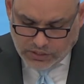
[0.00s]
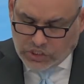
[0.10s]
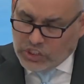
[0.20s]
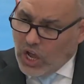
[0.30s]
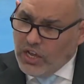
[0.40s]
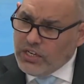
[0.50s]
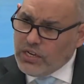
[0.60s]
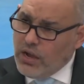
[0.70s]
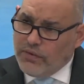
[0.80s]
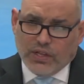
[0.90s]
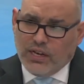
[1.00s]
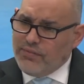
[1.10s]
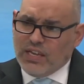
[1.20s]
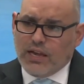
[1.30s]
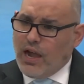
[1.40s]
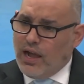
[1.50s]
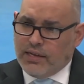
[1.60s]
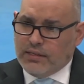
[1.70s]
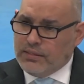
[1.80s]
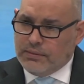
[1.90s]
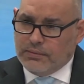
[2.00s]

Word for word: the Son of the living God."